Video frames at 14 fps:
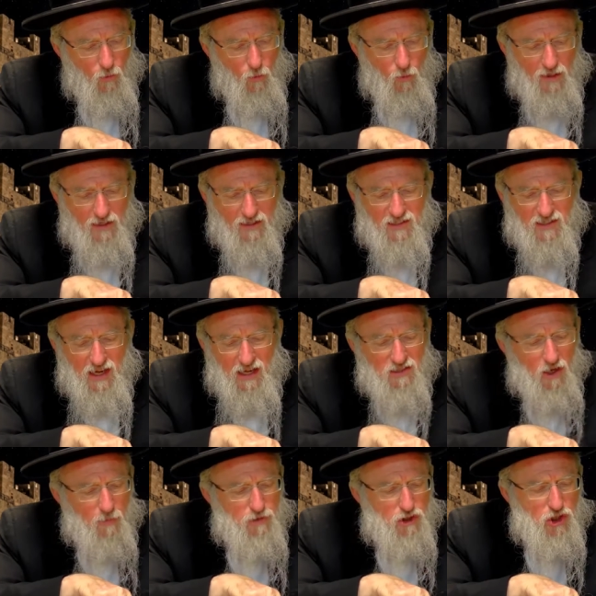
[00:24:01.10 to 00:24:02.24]
when it says
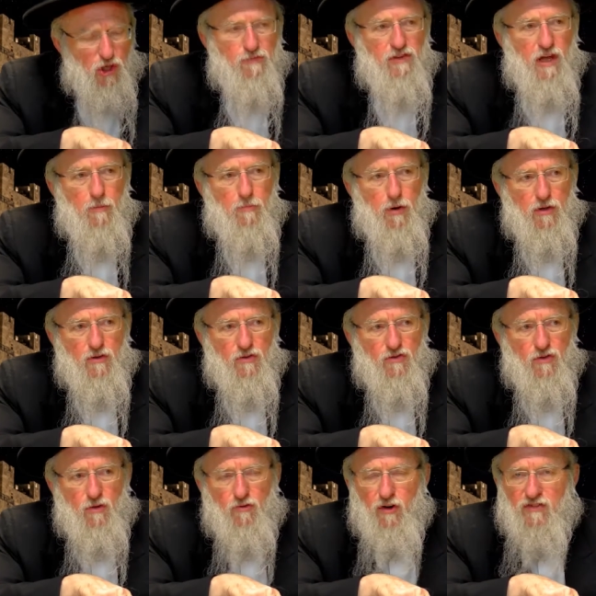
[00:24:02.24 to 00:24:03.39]
observe their
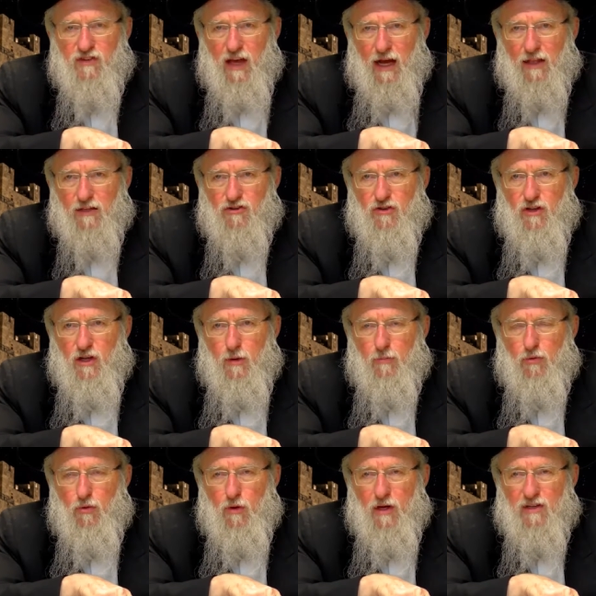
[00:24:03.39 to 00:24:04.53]
burdens, the phraseology in the
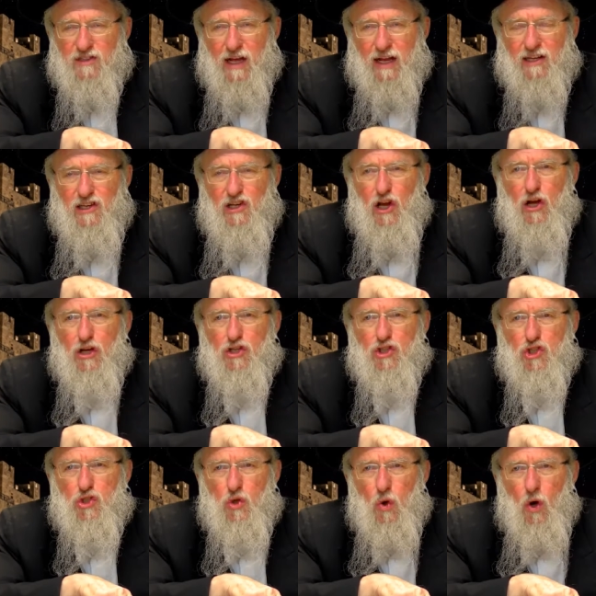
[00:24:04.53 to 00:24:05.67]
Hebrew is not he
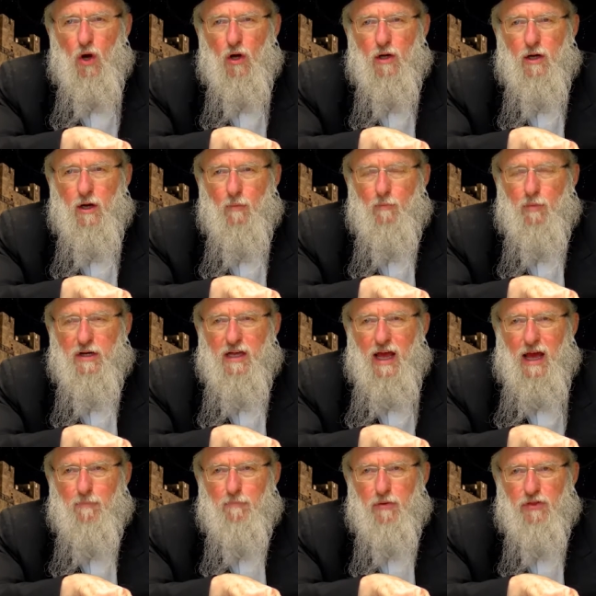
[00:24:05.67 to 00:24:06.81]
saw, but he
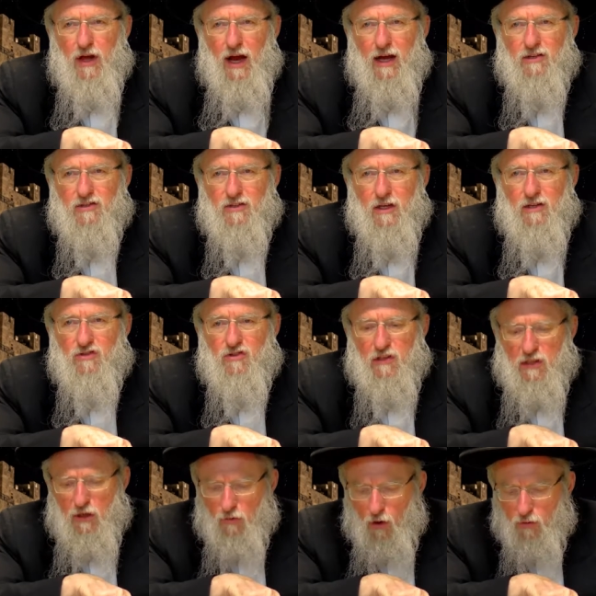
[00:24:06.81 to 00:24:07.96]
empathized. It's
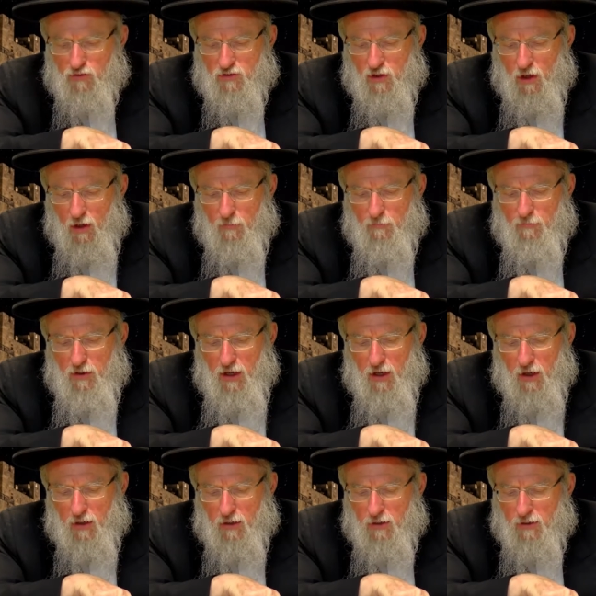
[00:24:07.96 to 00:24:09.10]
Liros be,
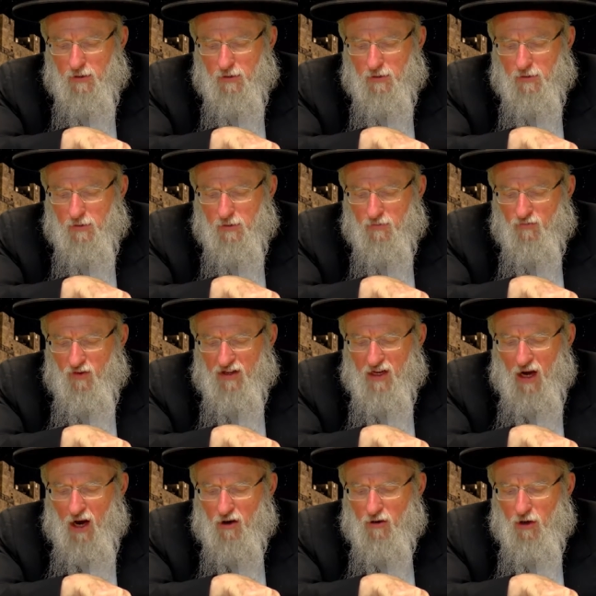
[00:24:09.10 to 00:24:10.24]

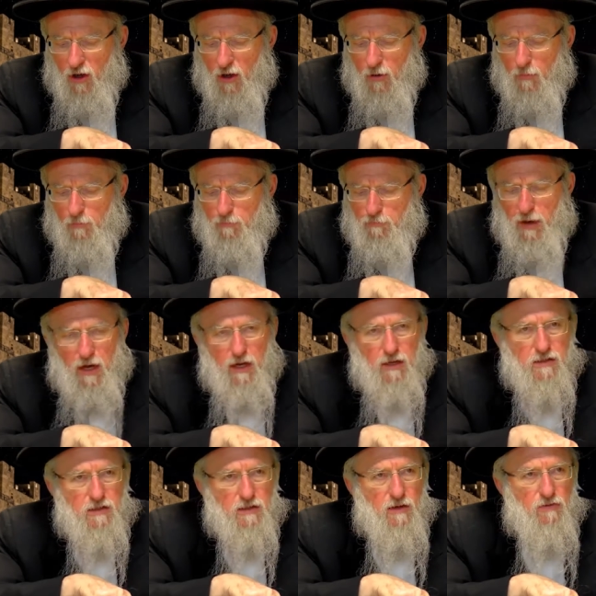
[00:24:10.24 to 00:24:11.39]
Bayar be
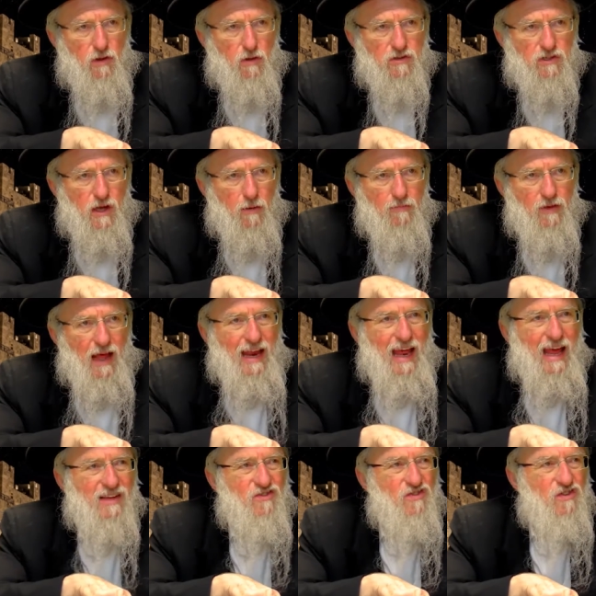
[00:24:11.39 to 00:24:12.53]
Sevlosan, not
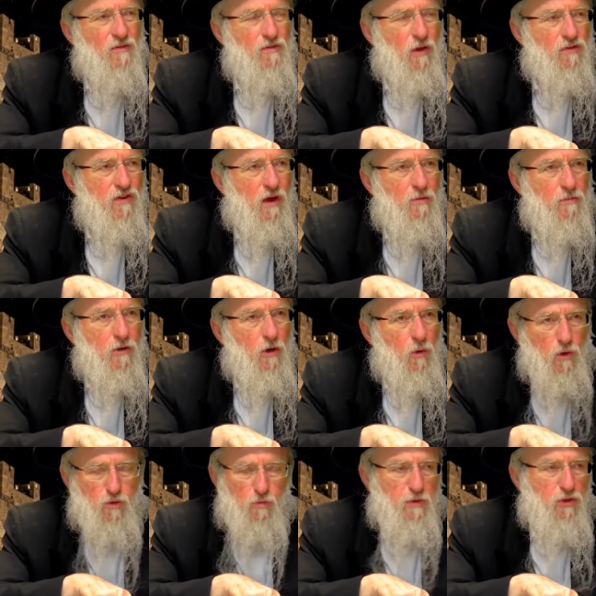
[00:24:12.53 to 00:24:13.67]
es Sevlosan,
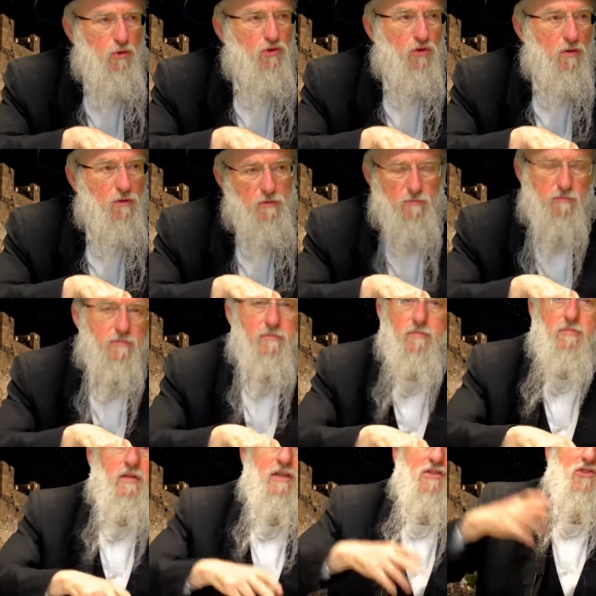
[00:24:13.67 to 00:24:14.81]
which would be neutral.
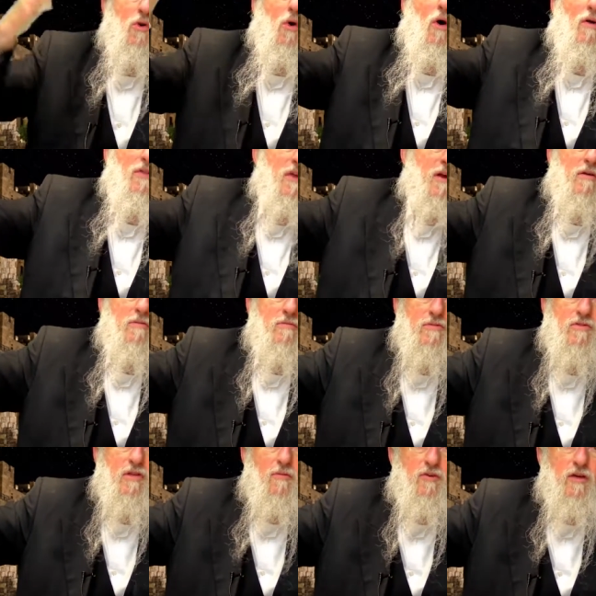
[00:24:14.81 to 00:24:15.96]
He saw their
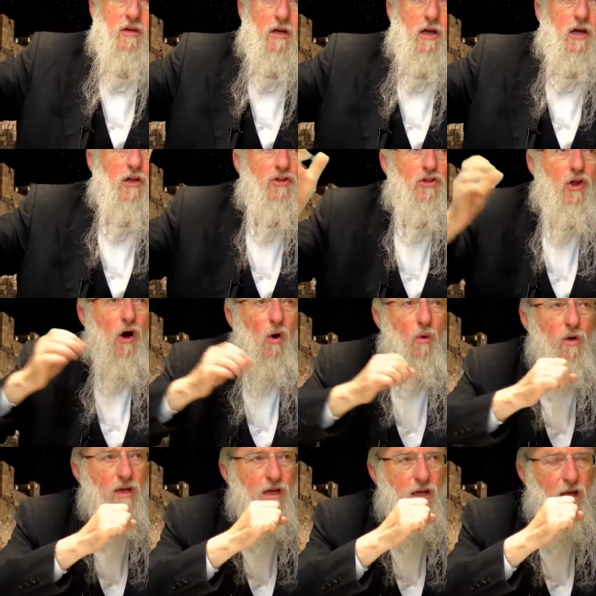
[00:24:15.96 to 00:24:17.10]
suffering. No,